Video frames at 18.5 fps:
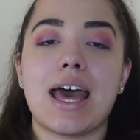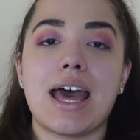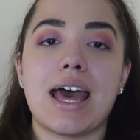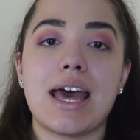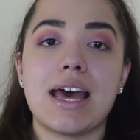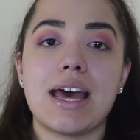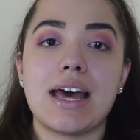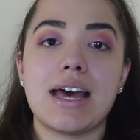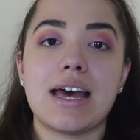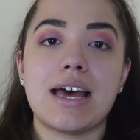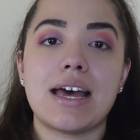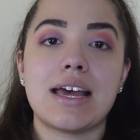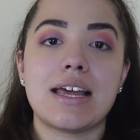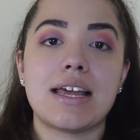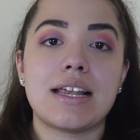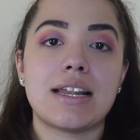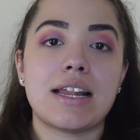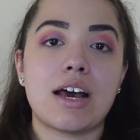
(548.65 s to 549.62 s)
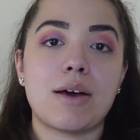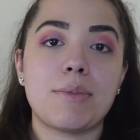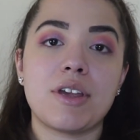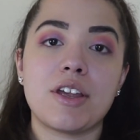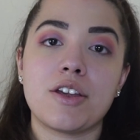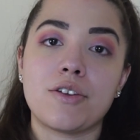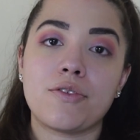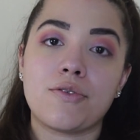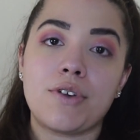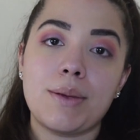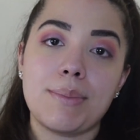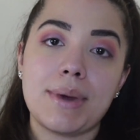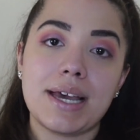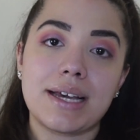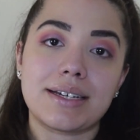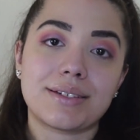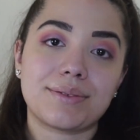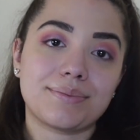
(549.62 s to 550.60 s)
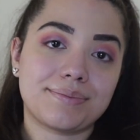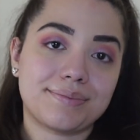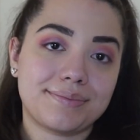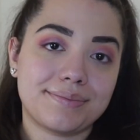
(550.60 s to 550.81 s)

and I'll be right back.